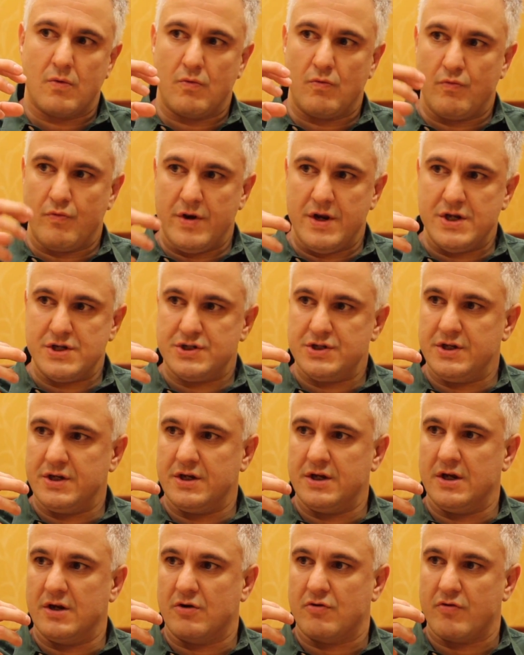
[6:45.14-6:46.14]

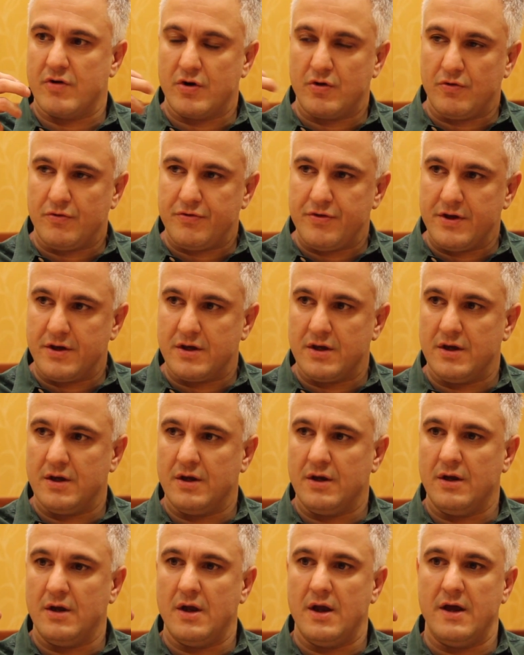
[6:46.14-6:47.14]
reasoning and critical
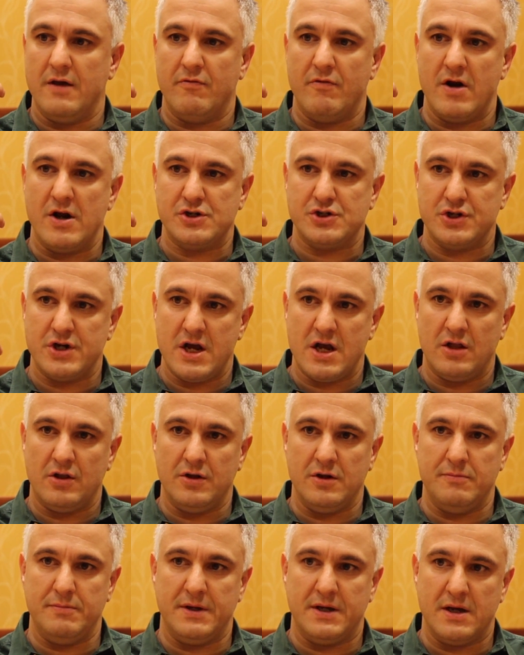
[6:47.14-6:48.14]
thinking and
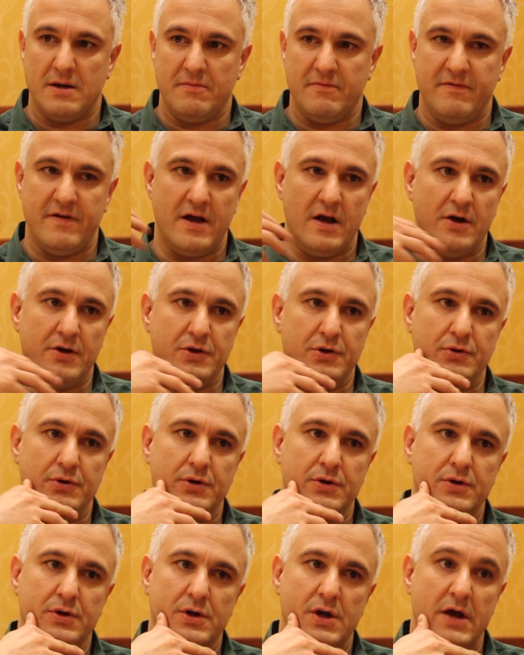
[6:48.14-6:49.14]
rationality become valued?
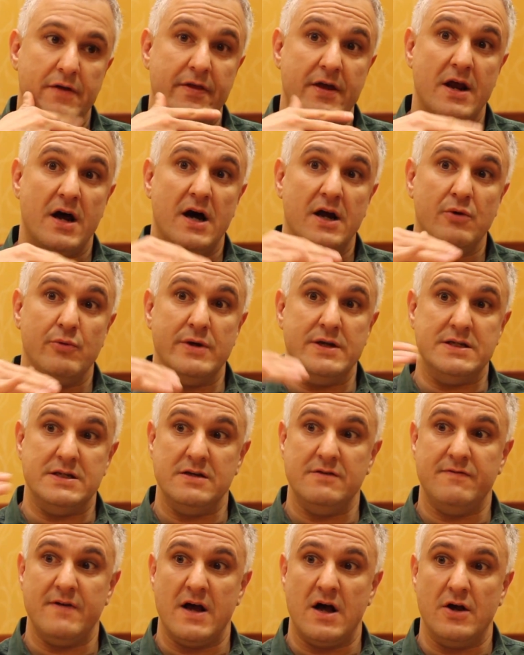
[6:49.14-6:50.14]
And then how do we
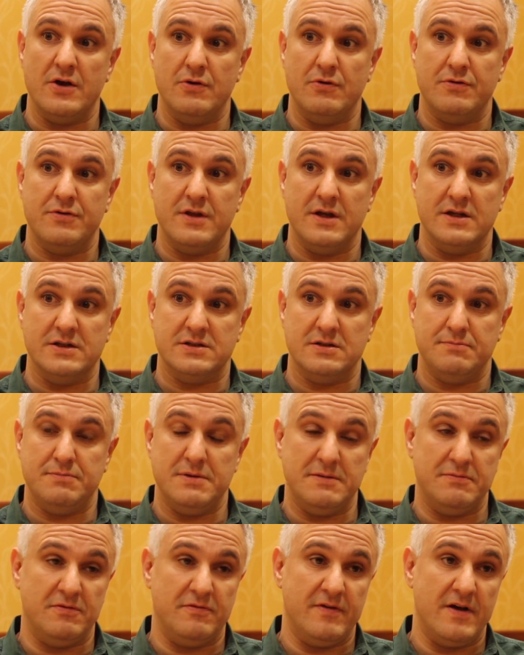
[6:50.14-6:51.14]
devalue things that
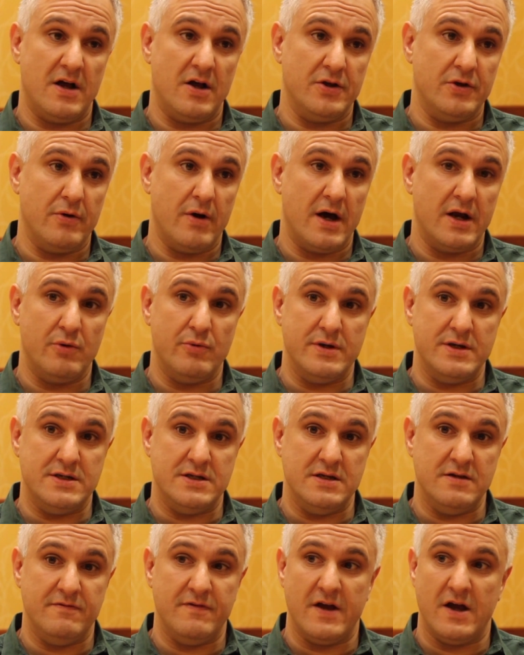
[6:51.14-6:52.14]
people value? How do we
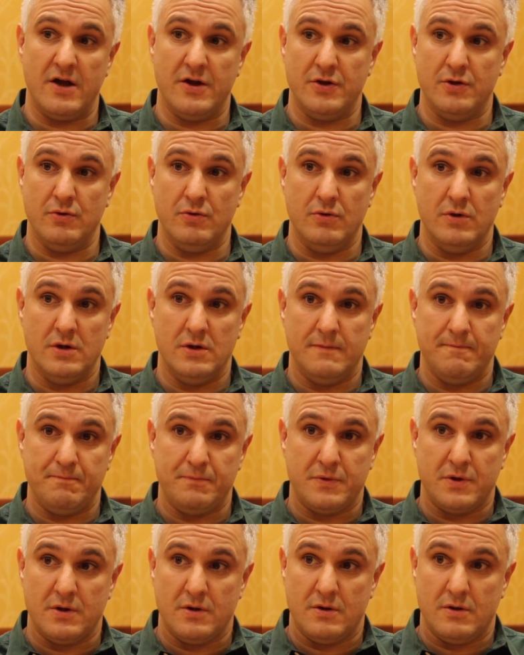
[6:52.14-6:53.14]
devalue
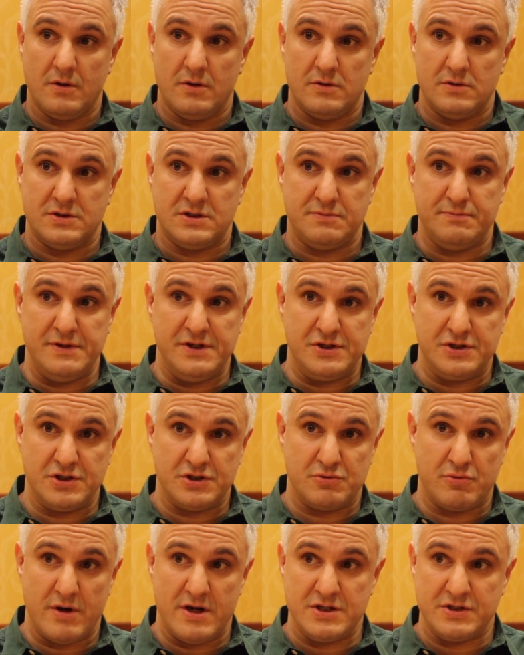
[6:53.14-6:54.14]

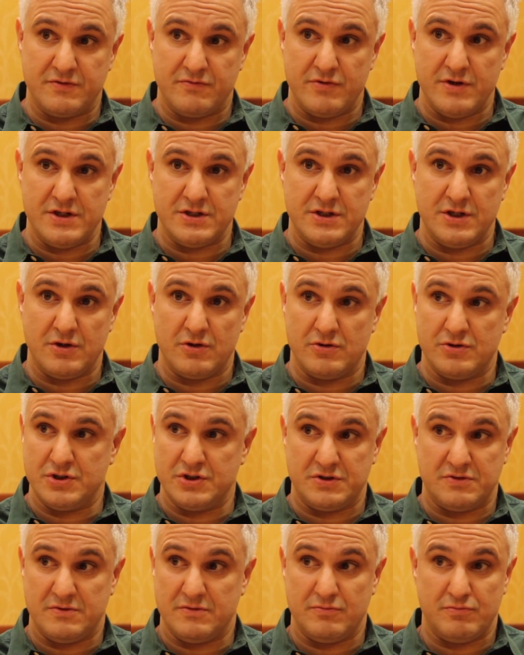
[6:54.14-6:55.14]
specious ways of reasoning, or
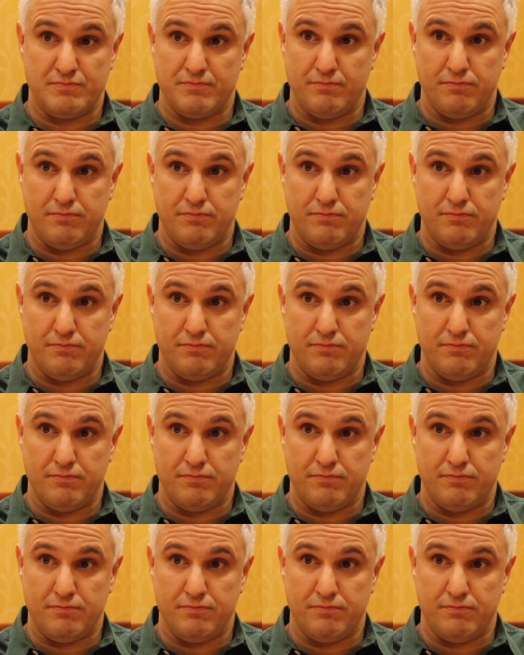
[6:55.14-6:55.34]
just